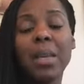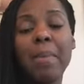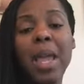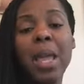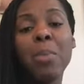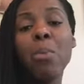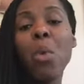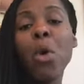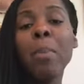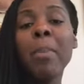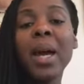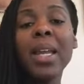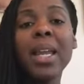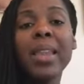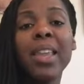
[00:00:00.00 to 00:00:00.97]
to make more
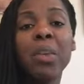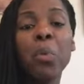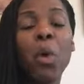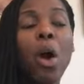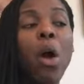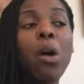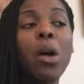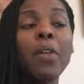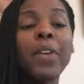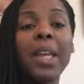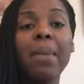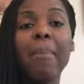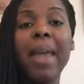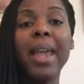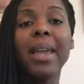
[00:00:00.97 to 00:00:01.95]
money than we're already
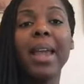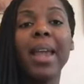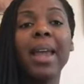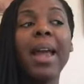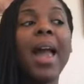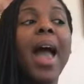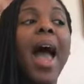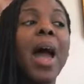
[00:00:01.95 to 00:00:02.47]
making.